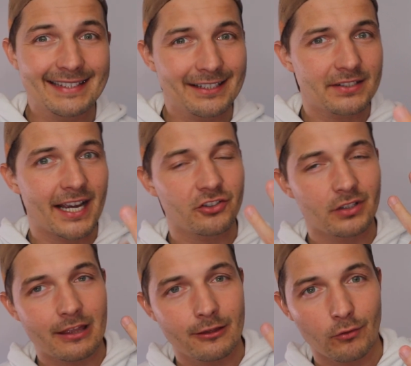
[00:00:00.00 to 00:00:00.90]
there's
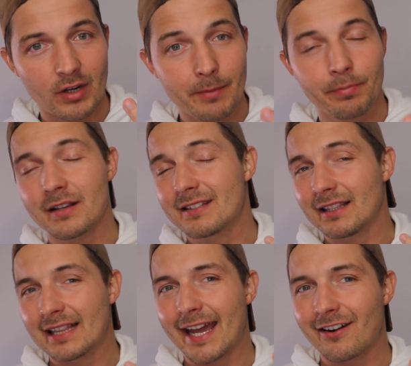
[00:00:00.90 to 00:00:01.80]
actually 3 plus the
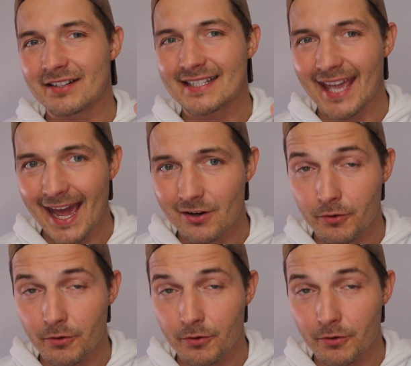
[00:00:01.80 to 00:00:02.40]
LiDAR scanner.